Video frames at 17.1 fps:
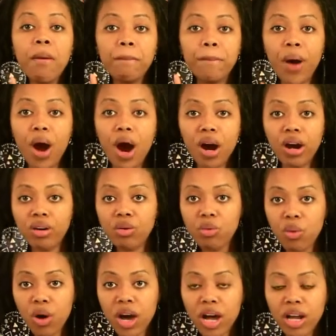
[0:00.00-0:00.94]

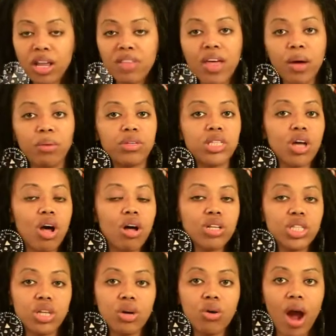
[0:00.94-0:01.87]
part one, and was
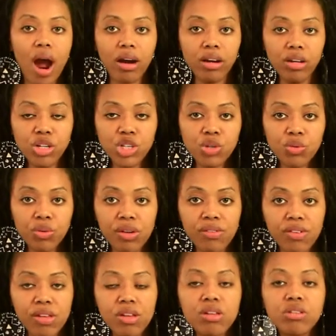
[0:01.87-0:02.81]
also our History
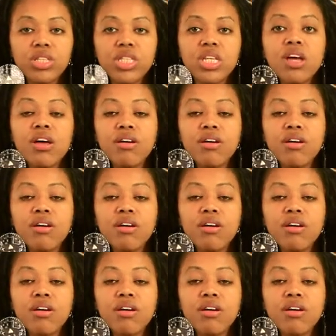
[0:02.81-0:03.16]
Revealed,